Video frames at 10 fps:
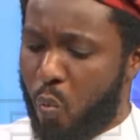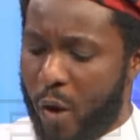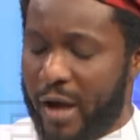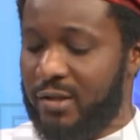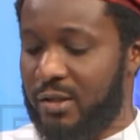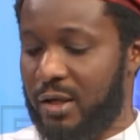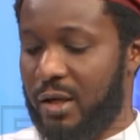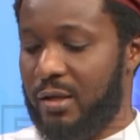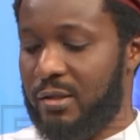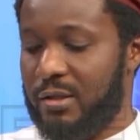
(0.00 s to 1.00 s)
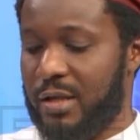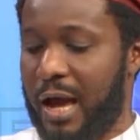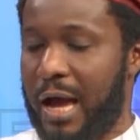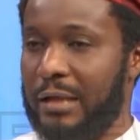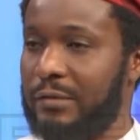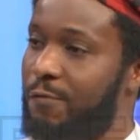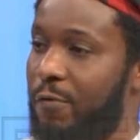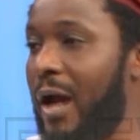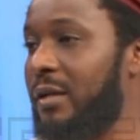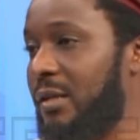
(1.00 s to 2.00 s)
Wednesdays, and
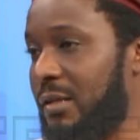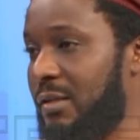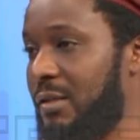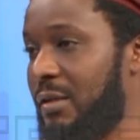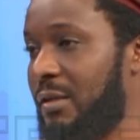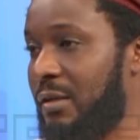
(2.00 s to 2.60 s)
Fridays.